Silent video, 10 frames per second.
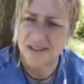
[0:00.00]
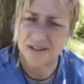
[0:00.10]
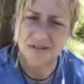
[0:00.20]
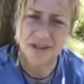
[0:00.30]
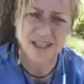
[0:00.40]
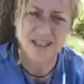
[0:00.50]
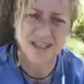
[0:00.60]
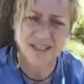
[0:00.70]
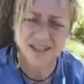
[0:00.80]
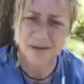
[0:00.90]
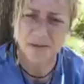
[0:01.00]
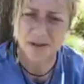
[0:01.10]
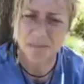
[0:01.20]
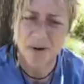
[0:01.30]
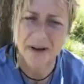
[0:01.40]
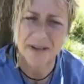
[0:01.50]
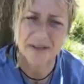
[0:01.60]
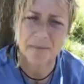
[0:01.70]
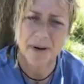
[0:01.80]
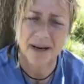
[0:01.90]
to try and change anyone's mind,
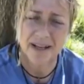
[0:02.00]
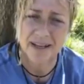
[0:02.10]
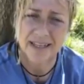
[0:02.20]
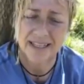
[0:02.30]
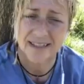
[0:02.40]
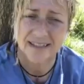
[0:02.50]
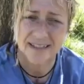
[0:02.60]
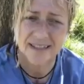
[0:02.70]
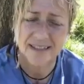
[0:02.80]
but at least